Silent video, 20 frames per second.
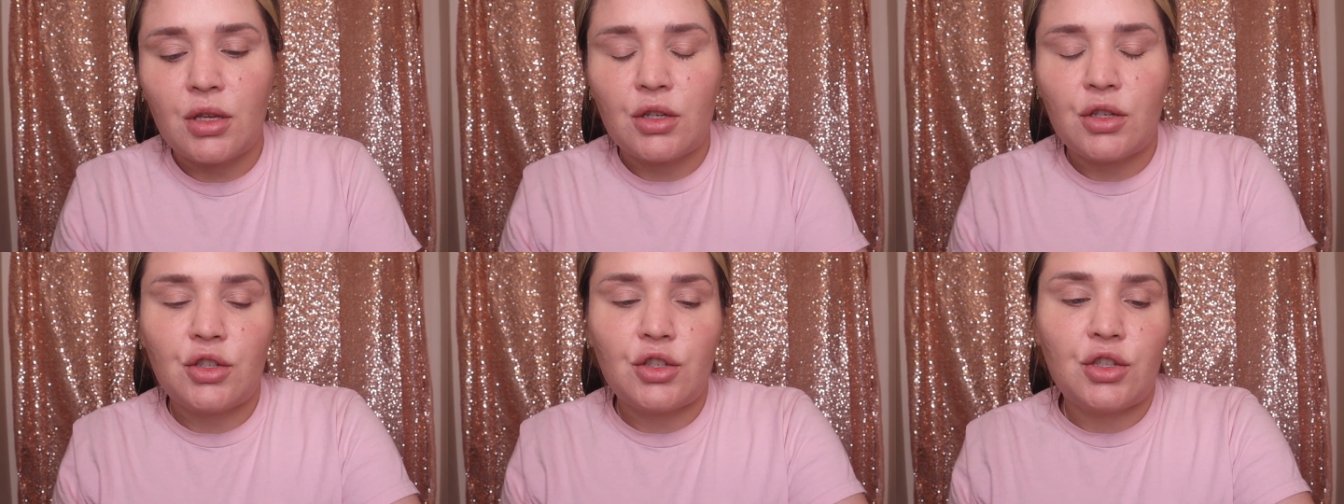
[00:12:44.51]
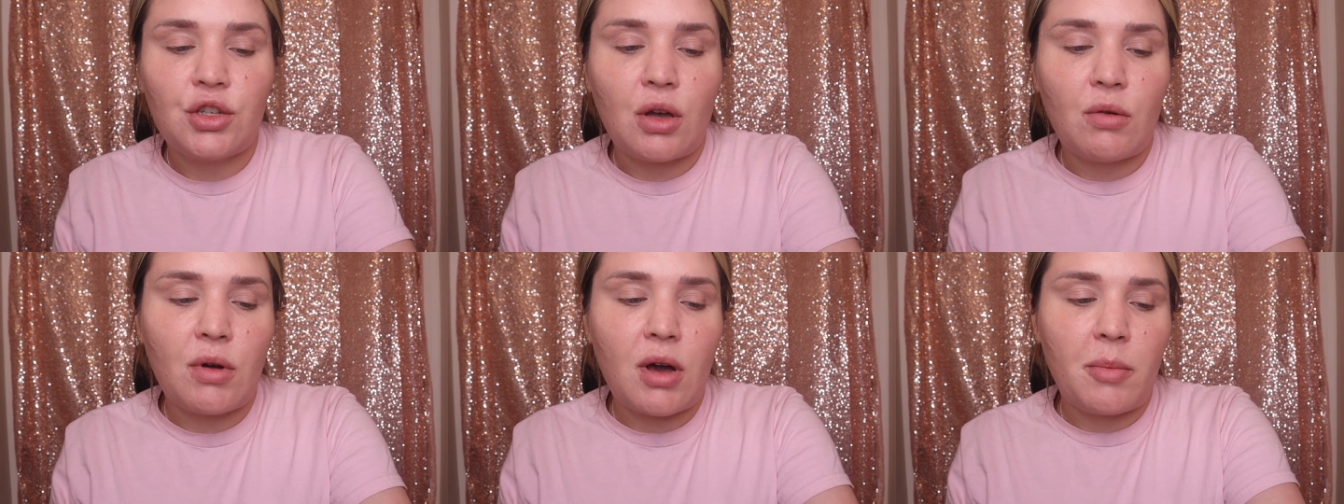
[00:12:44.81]

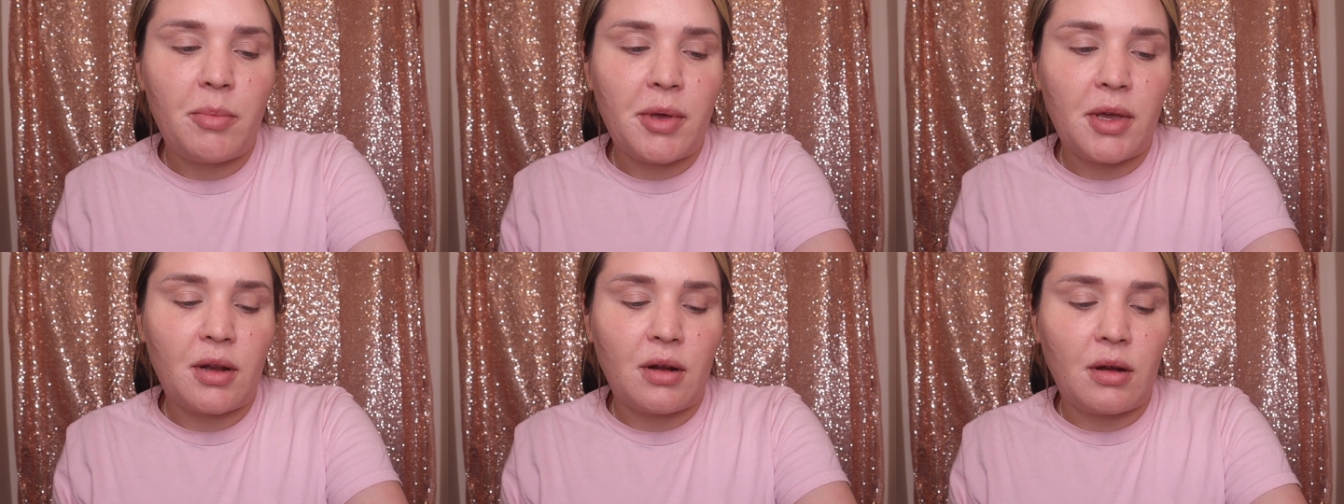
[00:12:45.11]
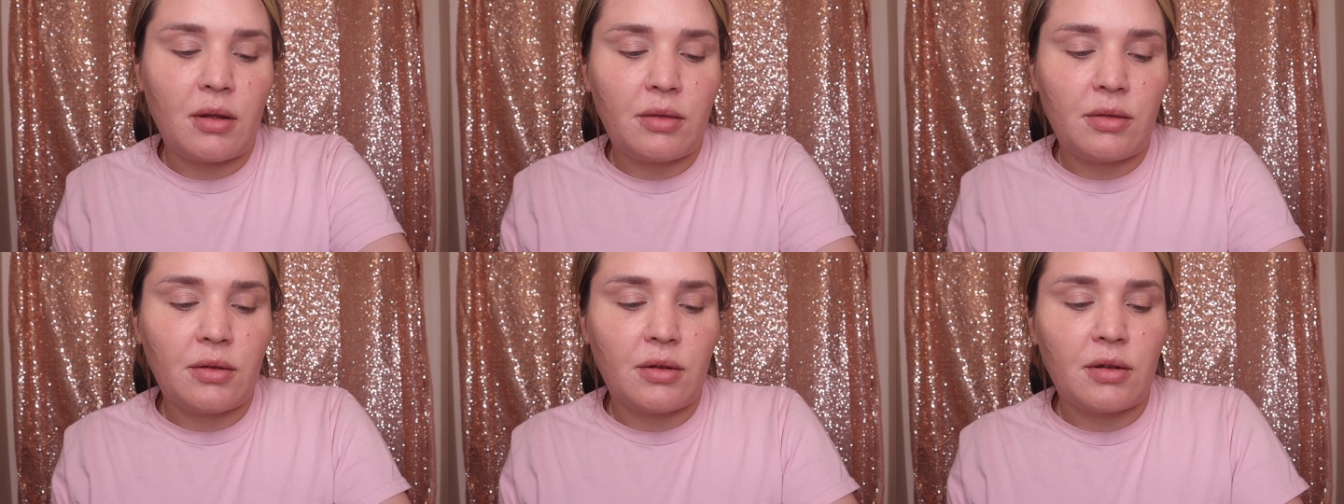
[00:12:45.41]
show up in
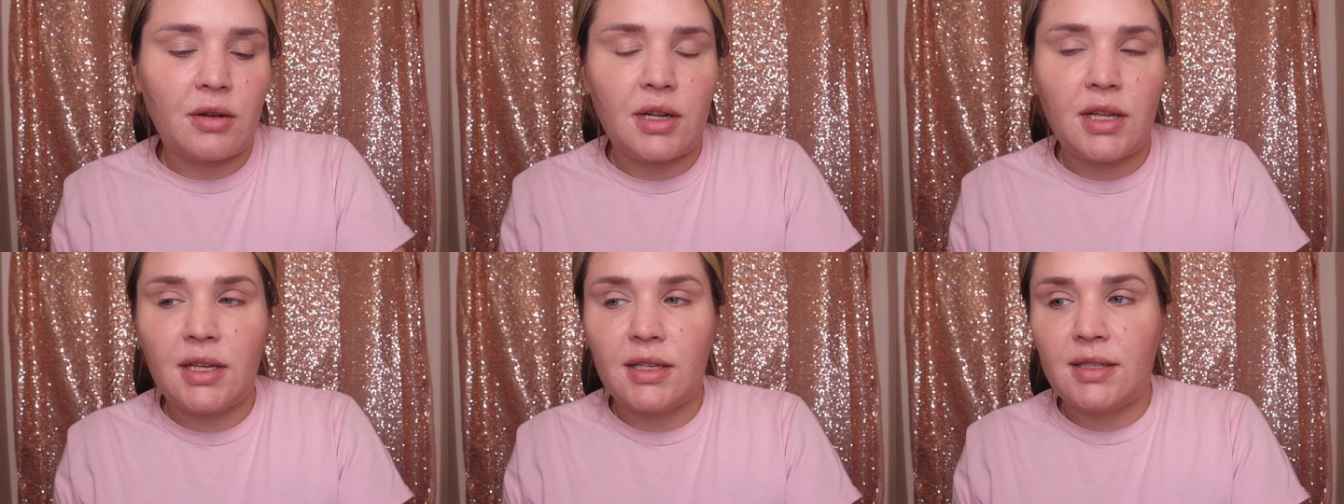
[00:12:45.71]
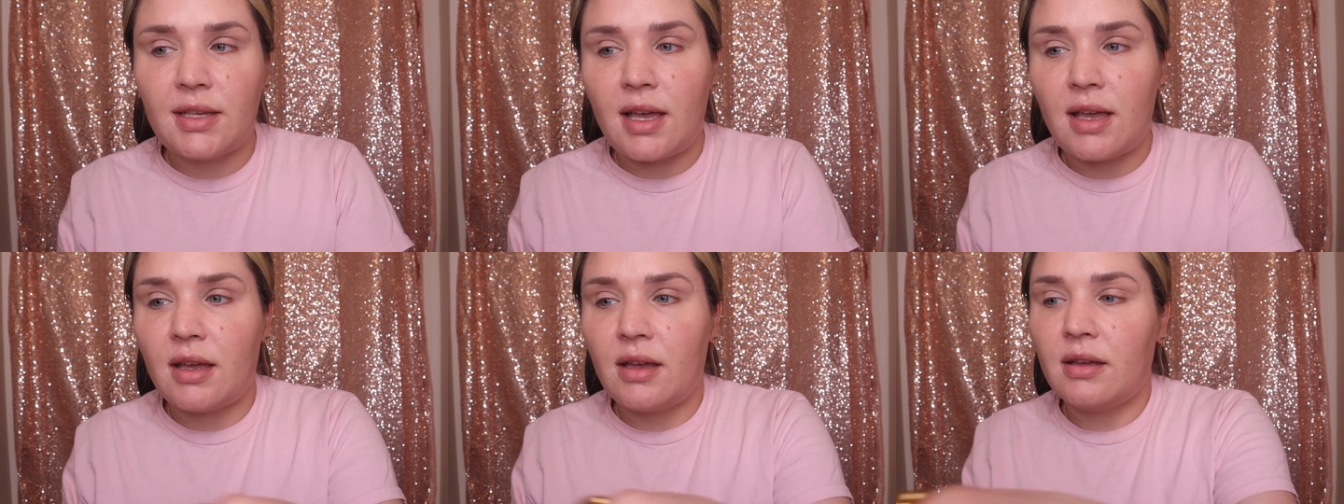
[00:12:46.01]
our
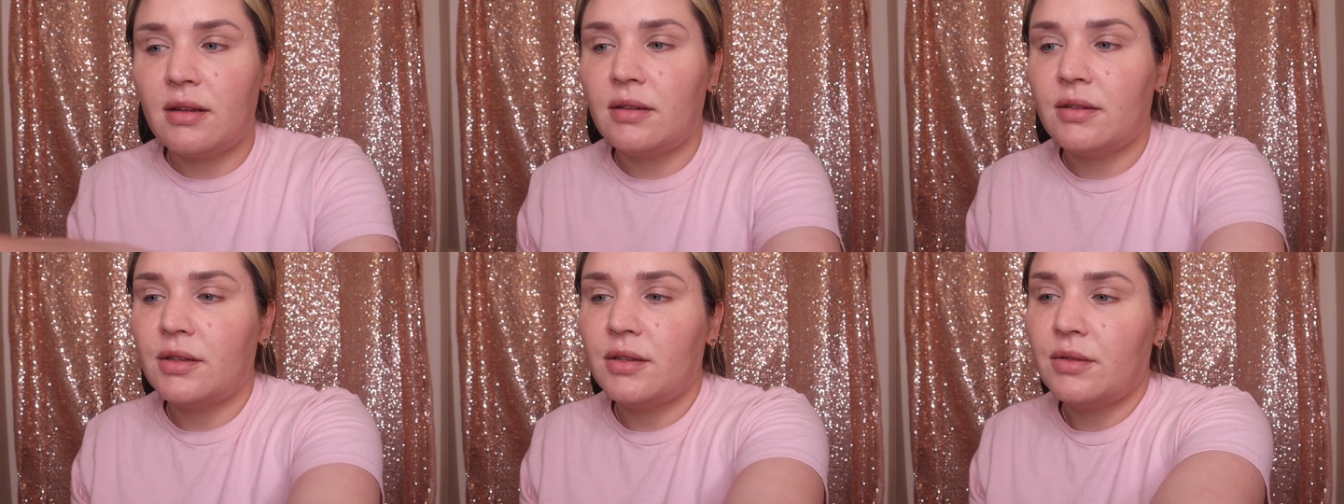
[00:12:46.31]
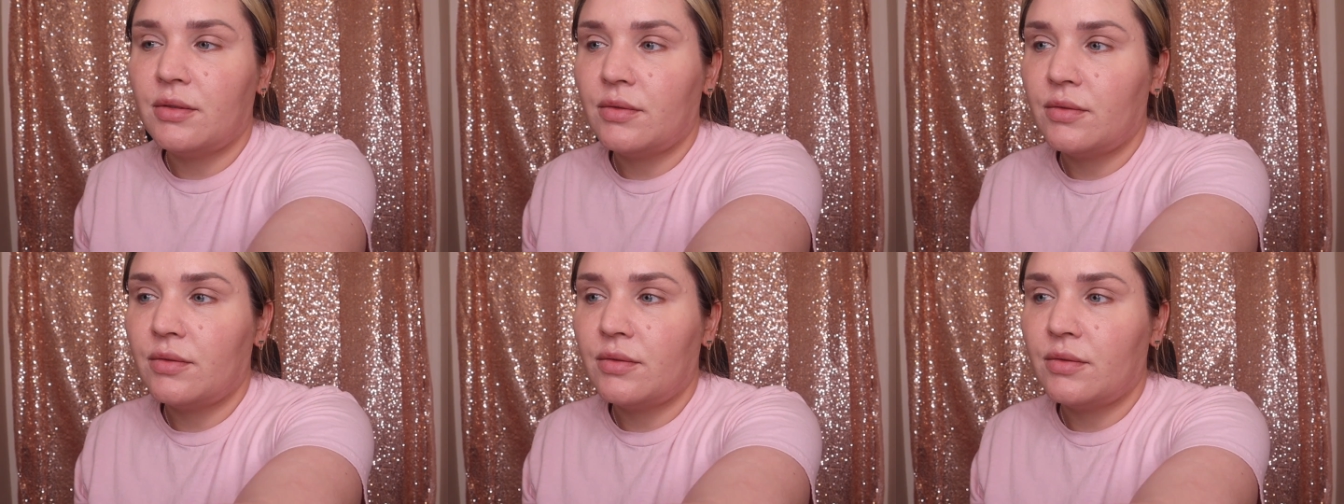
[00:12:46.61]
30s and